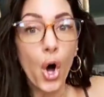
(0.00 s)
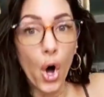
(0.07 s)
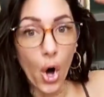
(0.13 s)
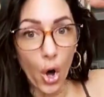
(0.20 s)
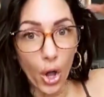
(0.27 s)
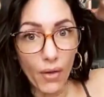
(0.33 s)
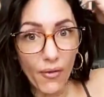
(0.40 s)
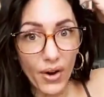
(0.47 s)

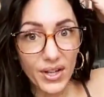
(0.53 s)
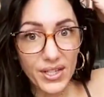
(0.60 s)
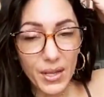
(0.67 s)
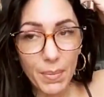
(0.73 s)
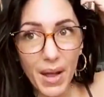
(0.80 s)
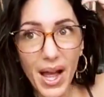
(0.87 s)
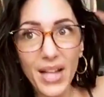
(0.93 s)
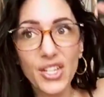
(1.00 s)
All of our
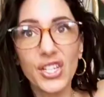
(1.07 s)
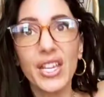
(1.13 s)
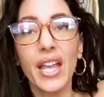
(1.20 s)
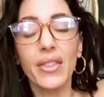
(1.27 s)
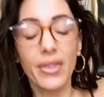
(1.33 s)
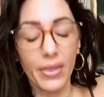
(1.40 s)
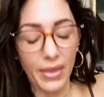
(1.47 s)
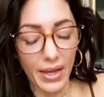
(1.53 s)
subconscious,
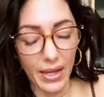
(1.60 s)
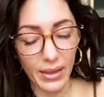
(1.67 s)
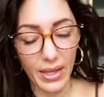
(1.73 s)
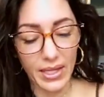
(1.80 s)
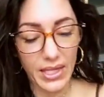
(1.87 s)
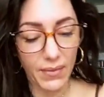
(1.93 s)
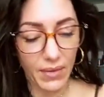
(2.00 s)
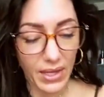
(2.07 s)

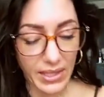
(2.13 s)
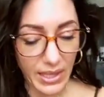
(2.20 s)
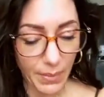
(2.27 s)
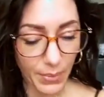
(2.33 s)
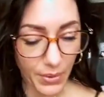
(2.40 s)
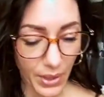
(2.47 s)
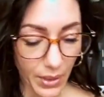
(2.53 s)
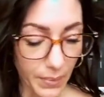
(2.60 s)
let's give an
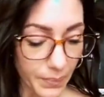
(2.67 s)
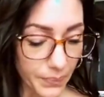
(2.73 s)
example here.